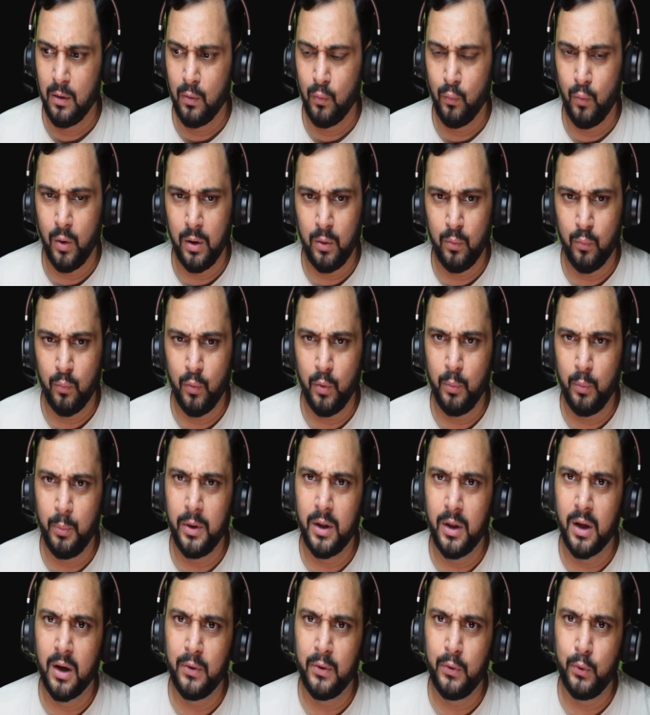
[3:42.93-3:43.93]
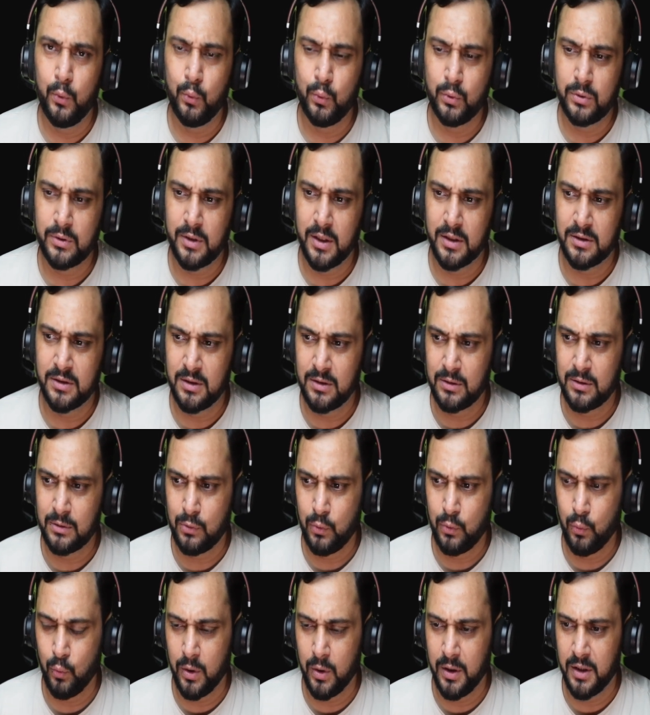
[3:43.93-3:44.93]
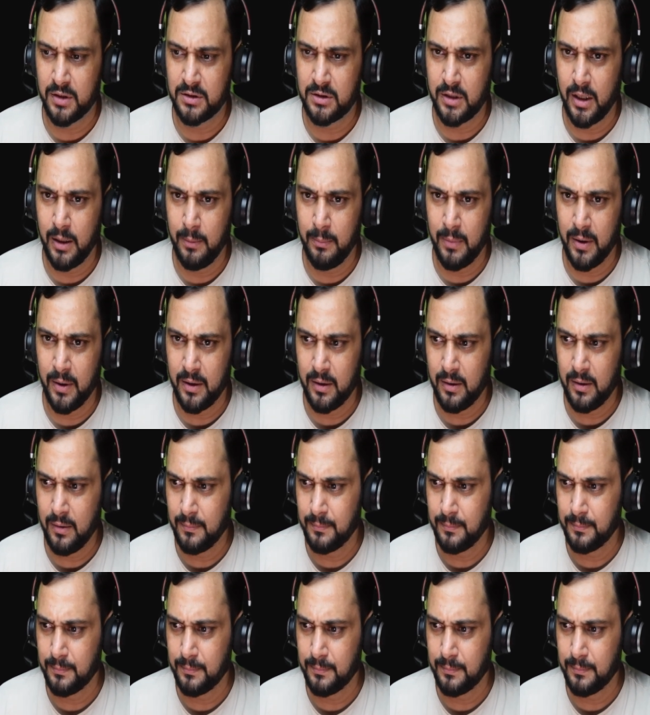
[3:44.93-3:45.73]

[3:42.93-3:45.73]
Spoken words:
What would be the use cases to understand better?